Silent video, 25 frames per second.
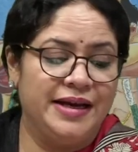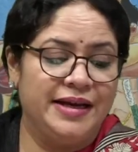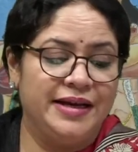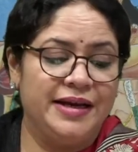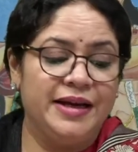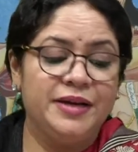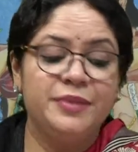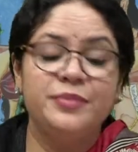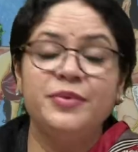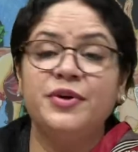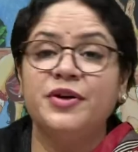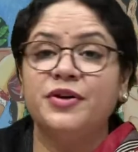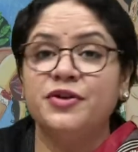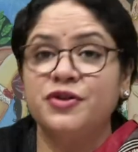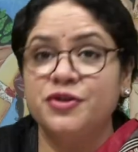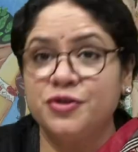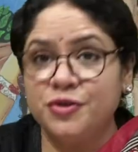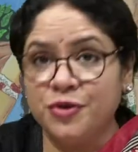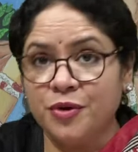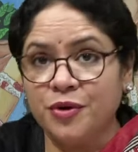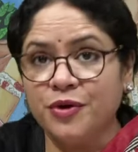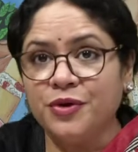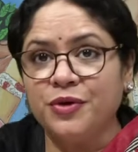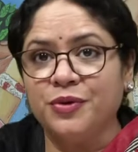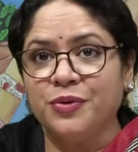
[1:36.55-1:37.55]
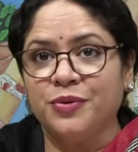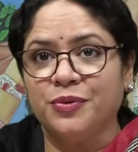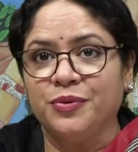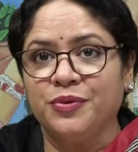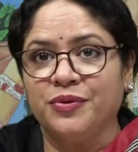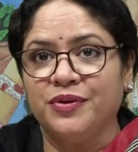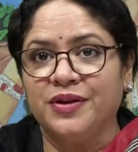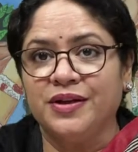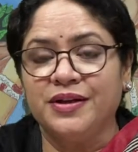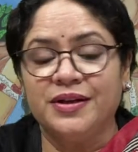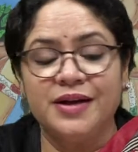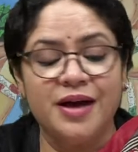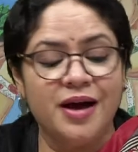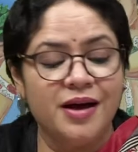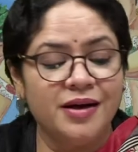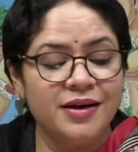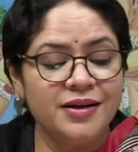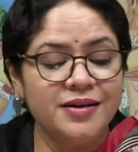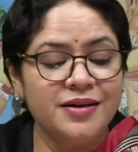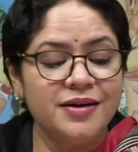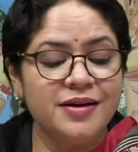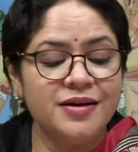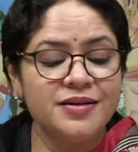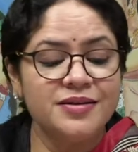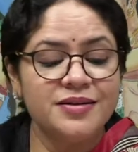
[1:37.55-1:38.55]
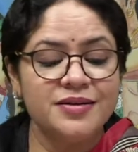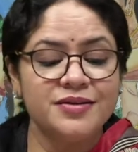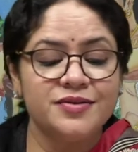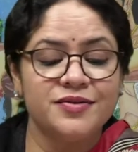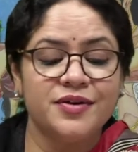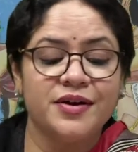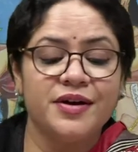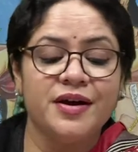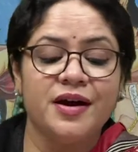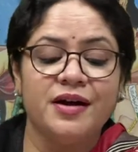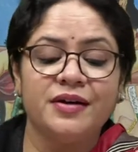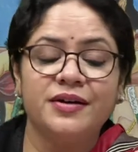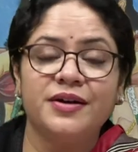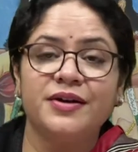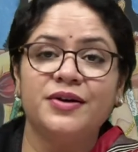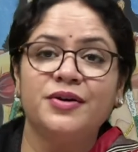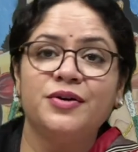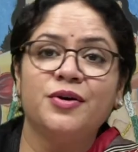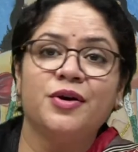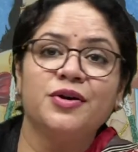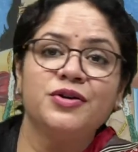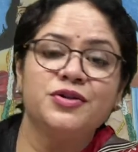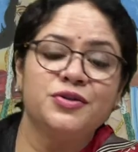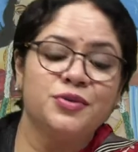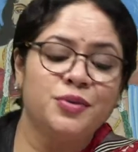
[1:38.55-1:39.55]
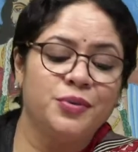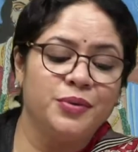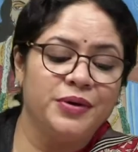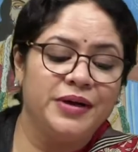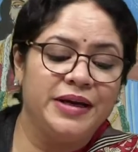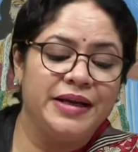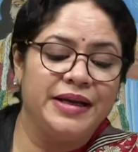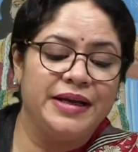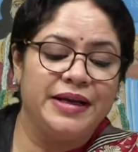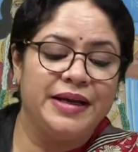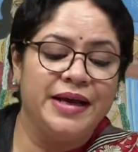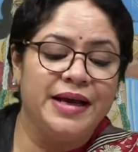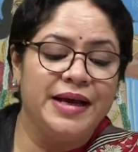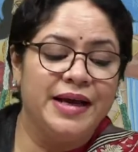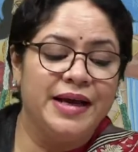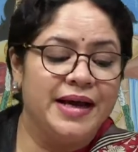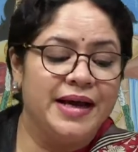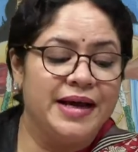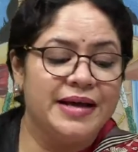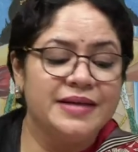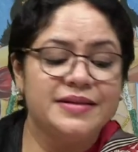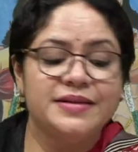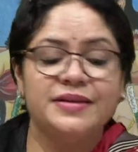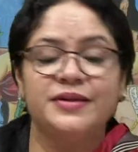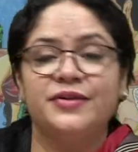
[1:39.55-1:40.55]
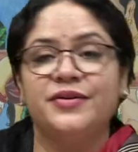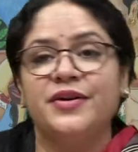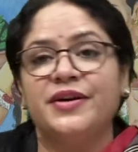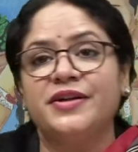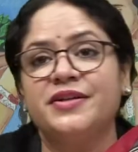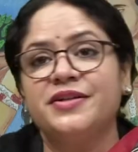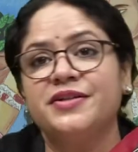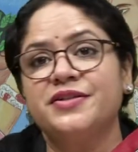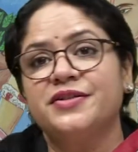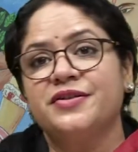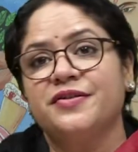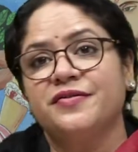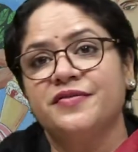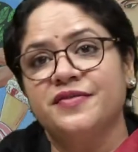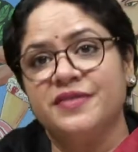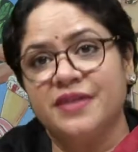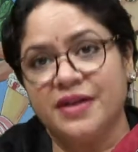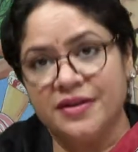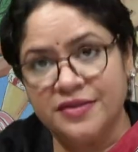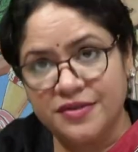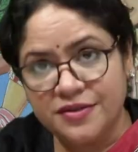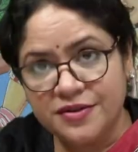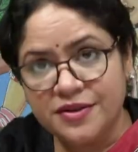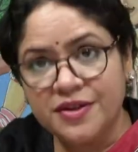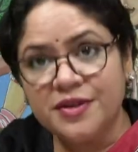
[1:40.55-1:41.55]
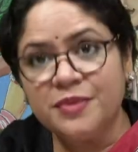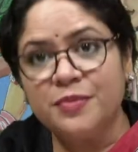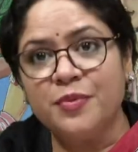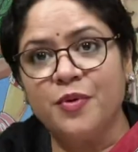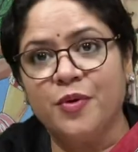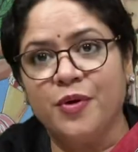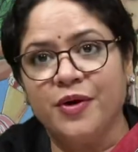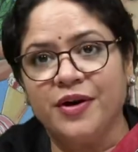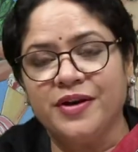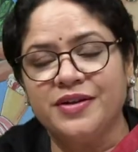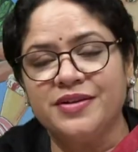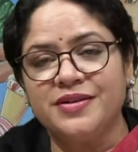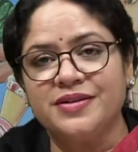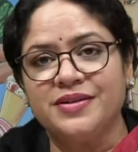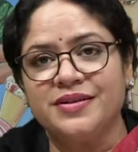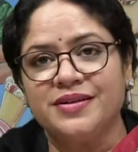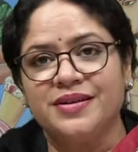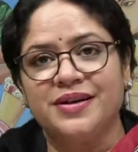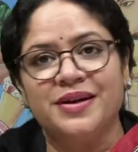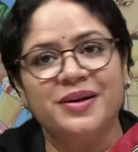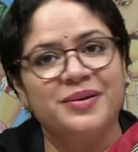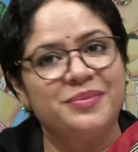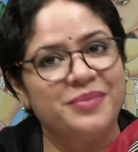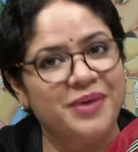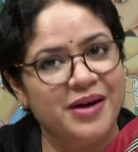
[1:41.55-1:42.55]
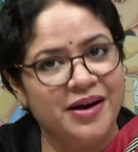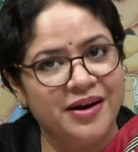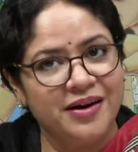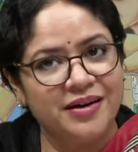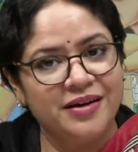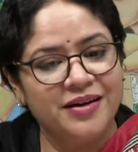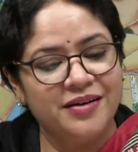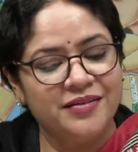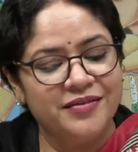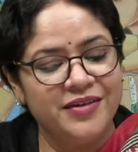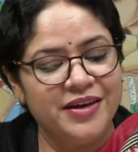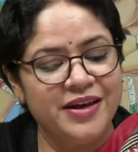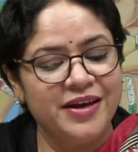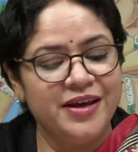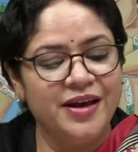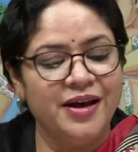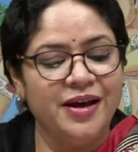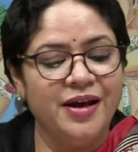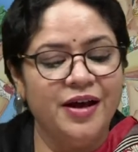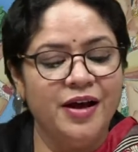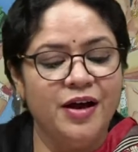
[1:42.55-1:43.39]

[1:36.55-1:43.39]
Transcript: let me assure you that Kalidas is regarded not only as the greatest of Sanskrit poets, a Mahakavi,